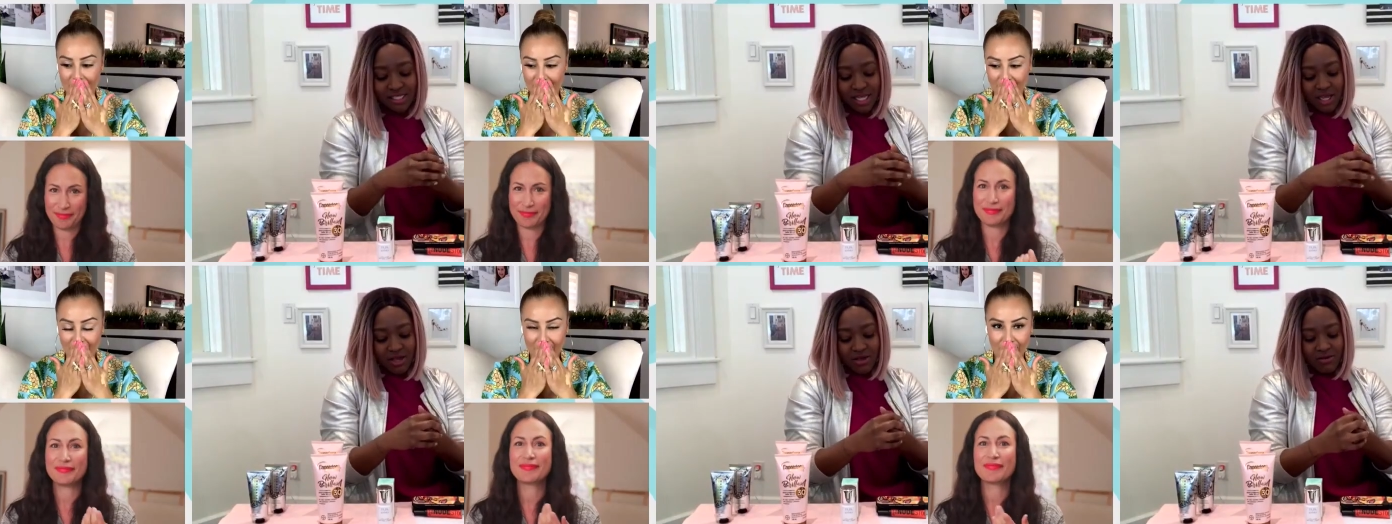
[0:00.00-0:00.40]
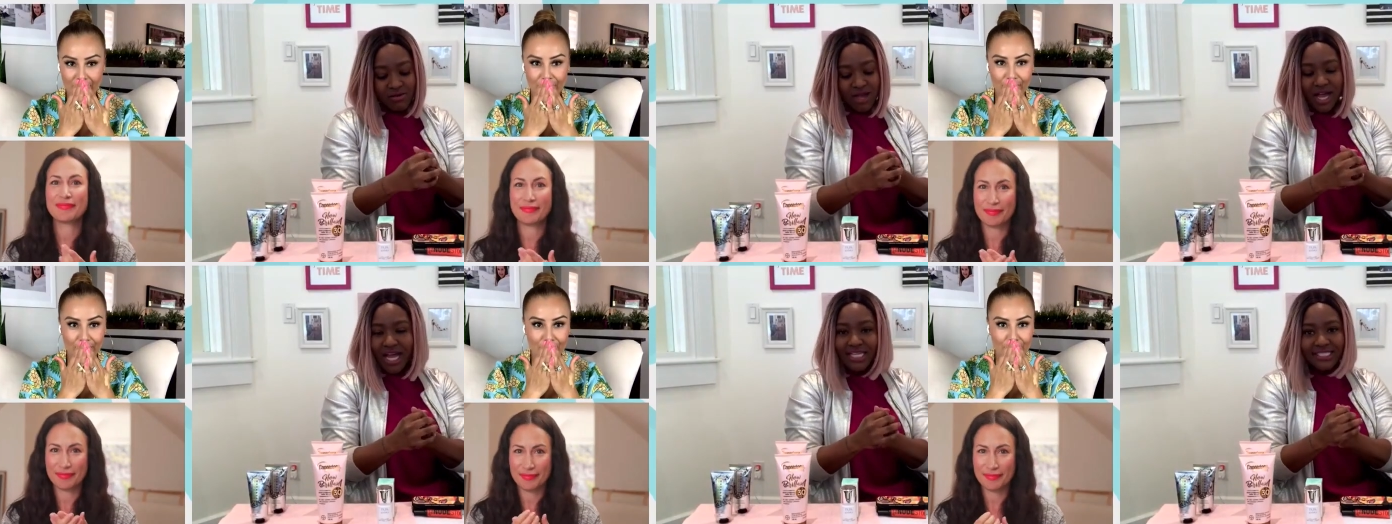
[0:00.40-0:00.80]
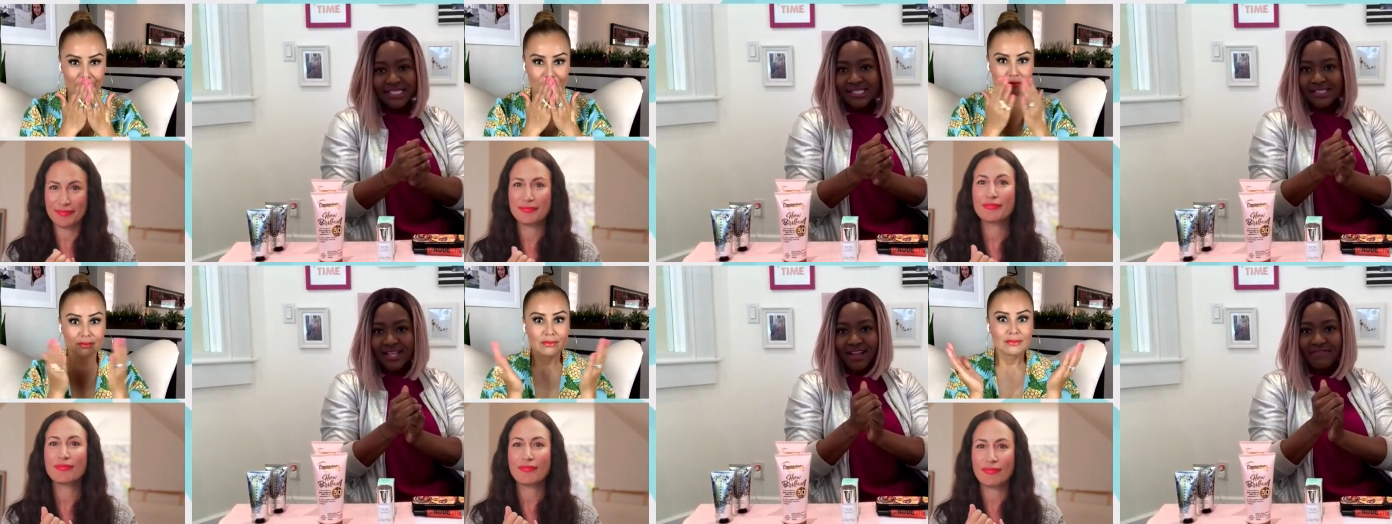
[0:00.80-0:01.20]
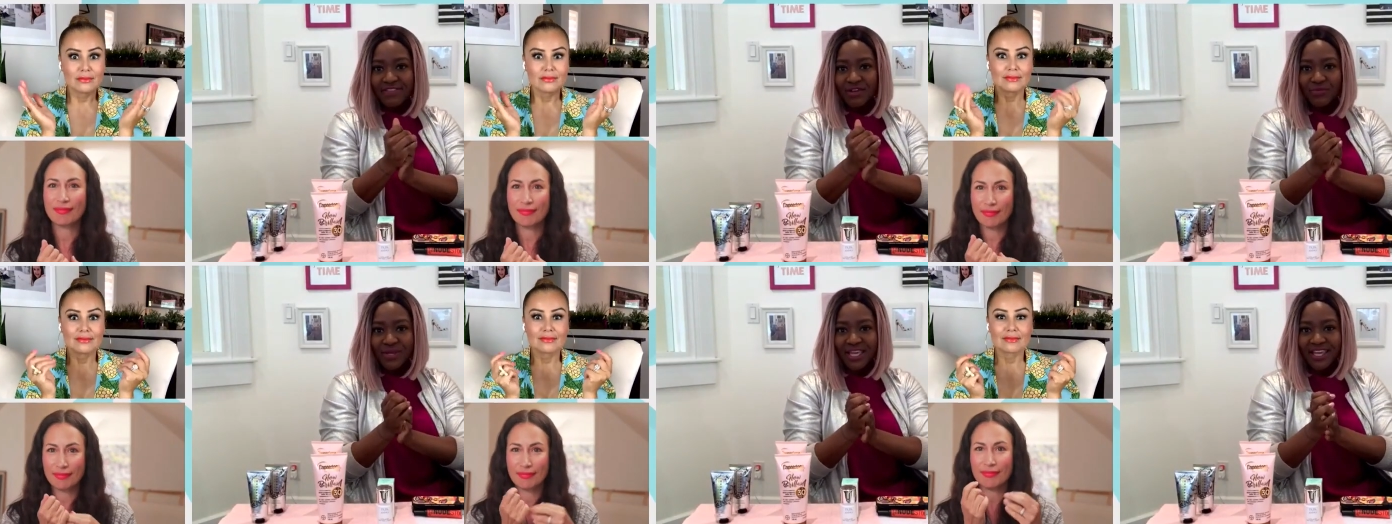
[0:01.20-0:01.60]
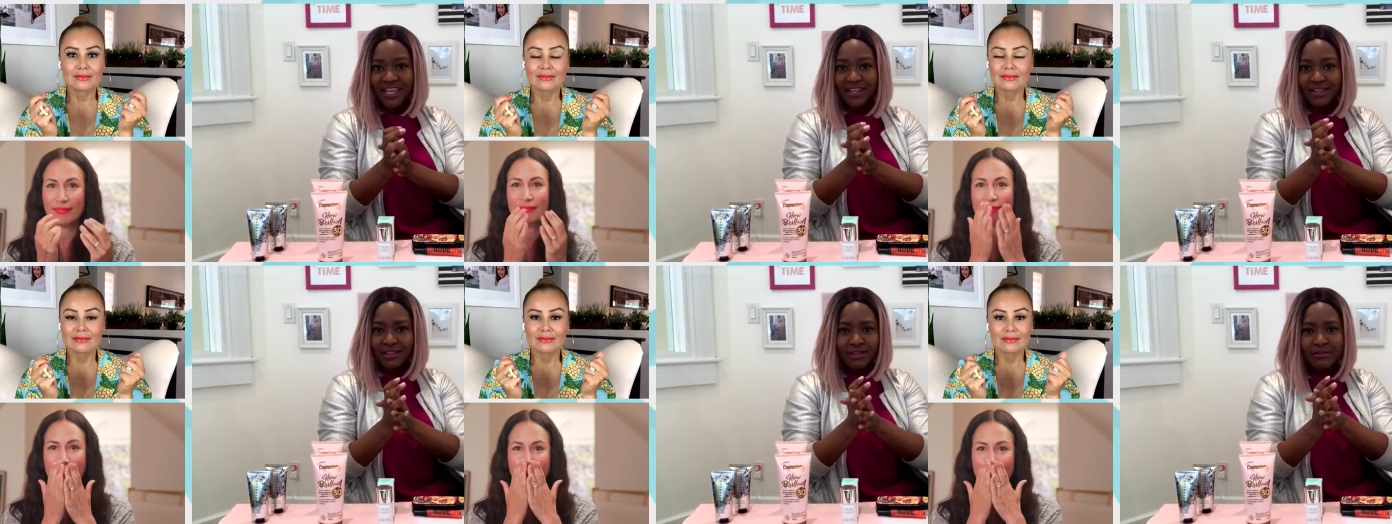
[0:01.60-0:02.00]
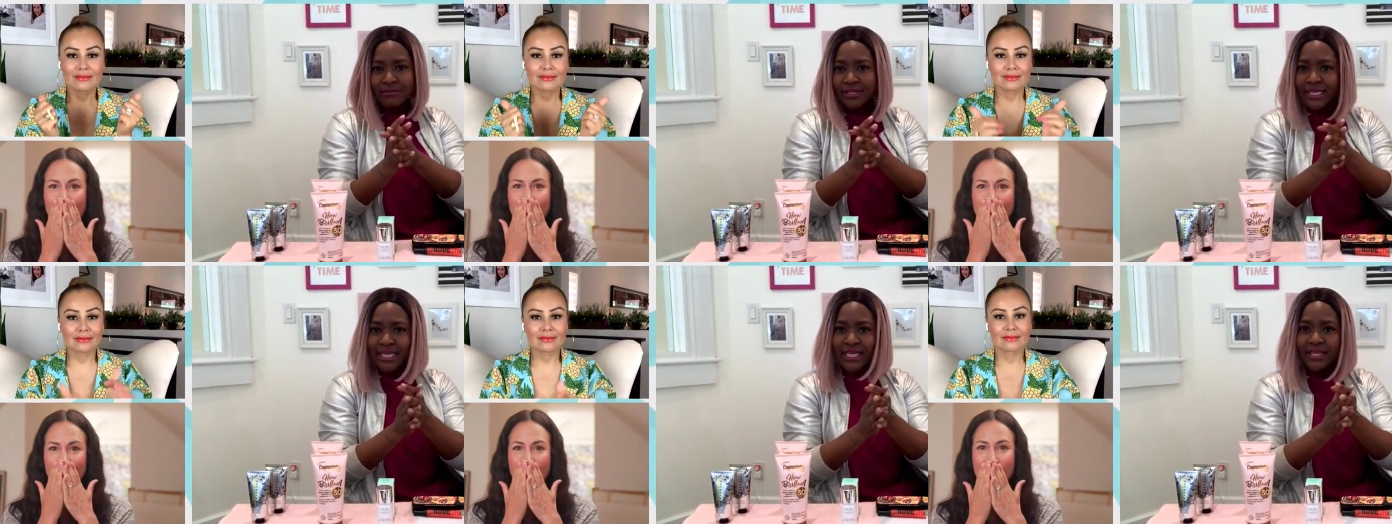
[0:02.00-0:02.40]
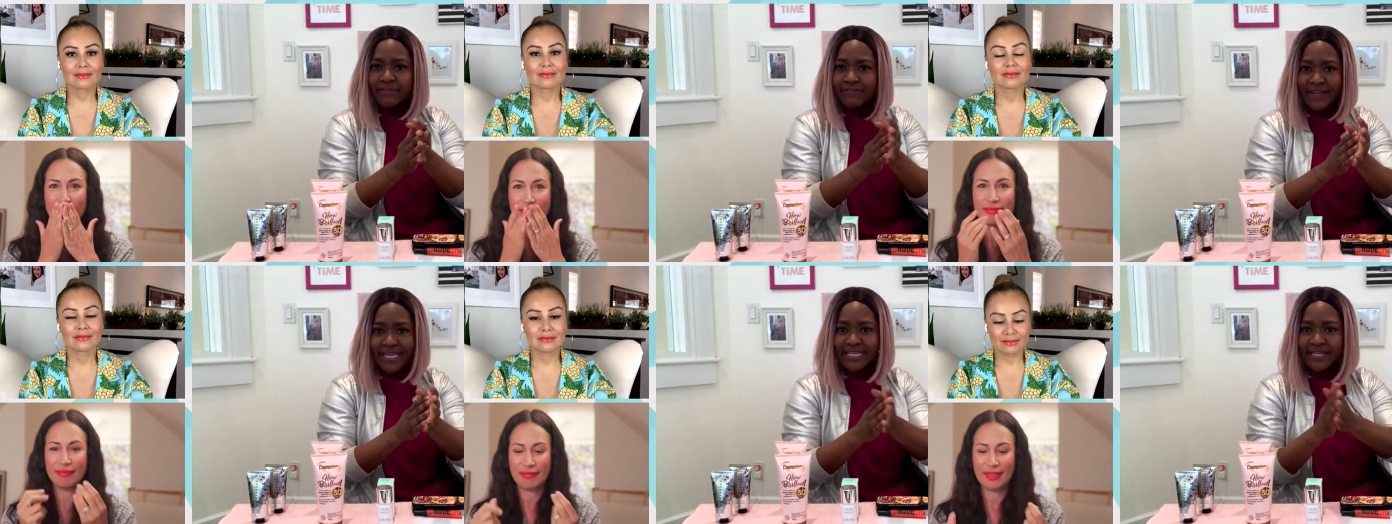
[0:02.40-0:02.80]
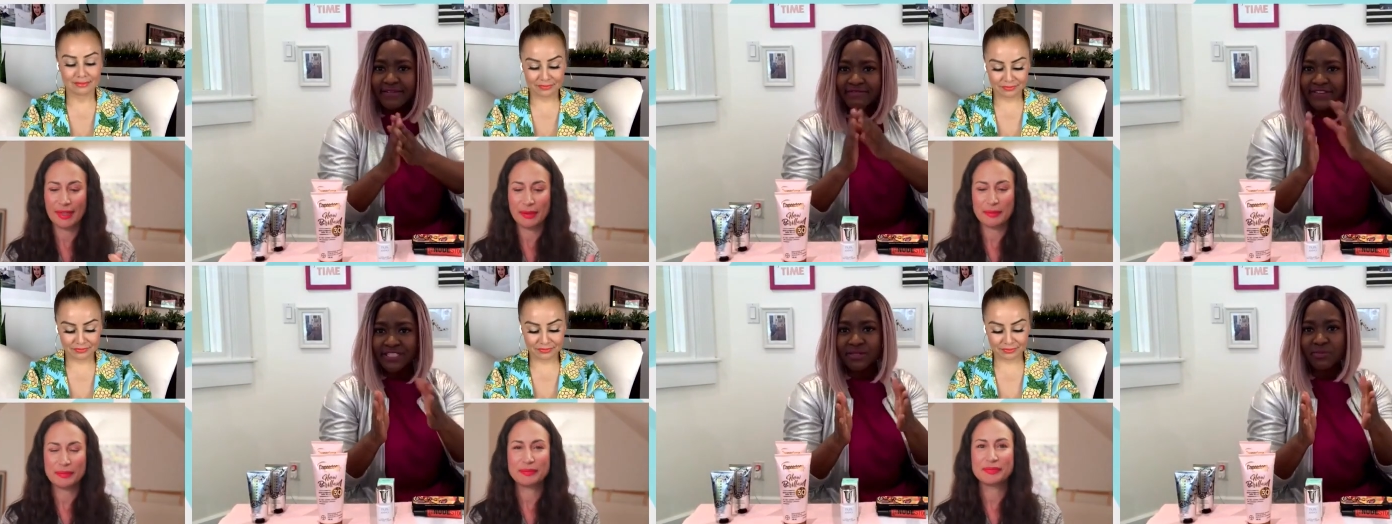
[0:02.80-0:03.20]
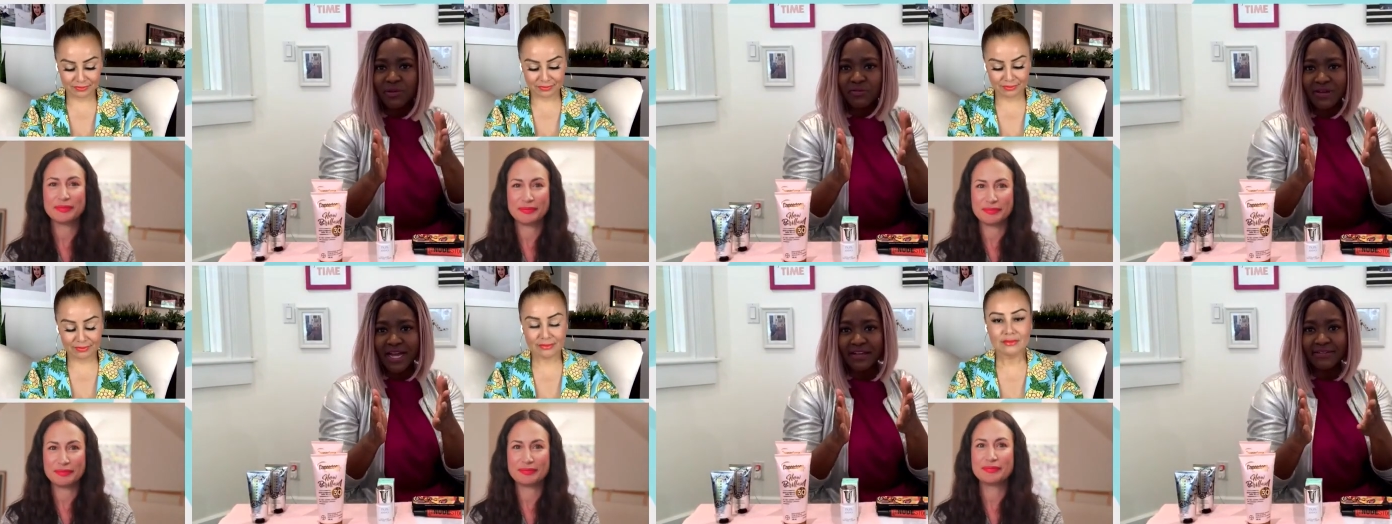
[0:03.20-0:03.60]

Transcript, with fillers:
Speaker 1: So I just love that we can low key fight an invisible